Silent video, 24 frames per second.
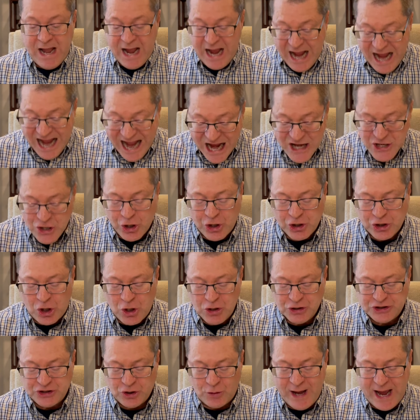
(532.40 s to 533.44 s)
And you can
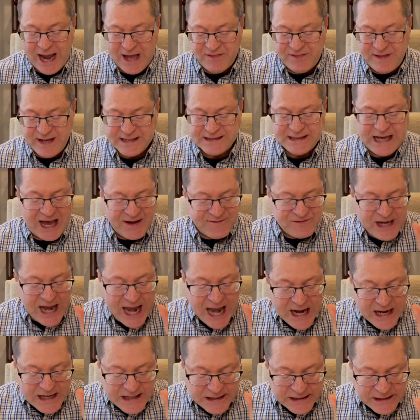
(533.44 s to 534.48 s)
also add this I've
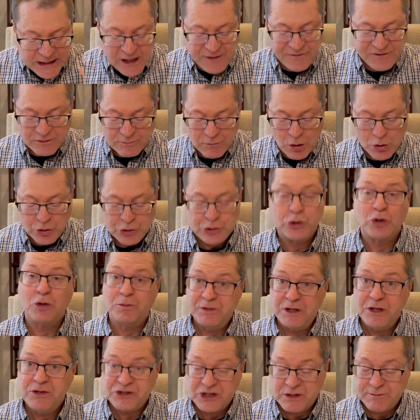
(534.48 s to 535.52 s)
taken enough emotional
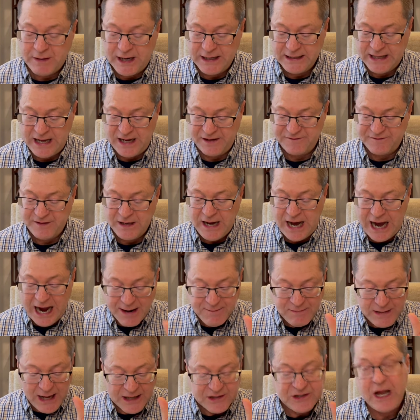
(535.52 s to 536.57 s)
abuse in my life.
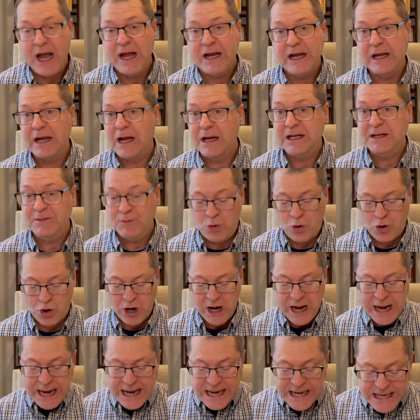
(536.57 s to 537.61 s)
I'm not taking any more.
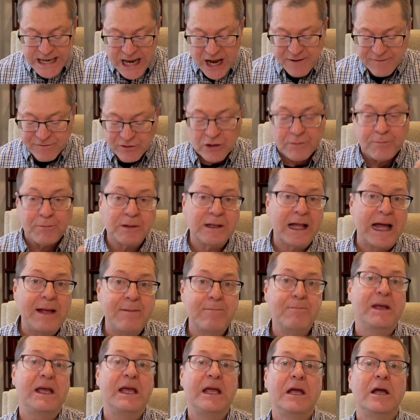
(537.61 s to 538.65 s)
Never
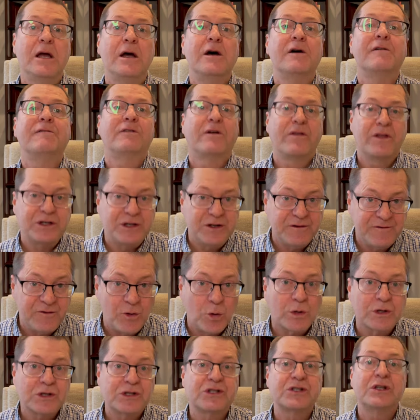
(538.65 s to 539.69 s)
blame me for the
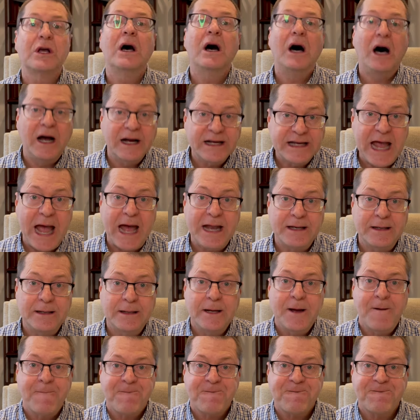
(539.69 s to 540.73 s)
divorce again.
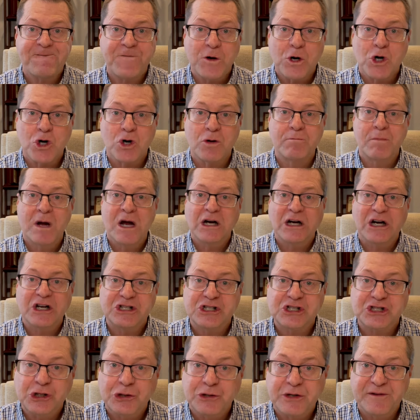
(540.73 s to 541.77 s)
Firm,
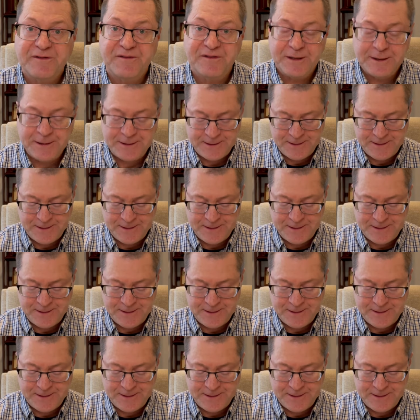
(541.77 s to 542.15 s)
assertive.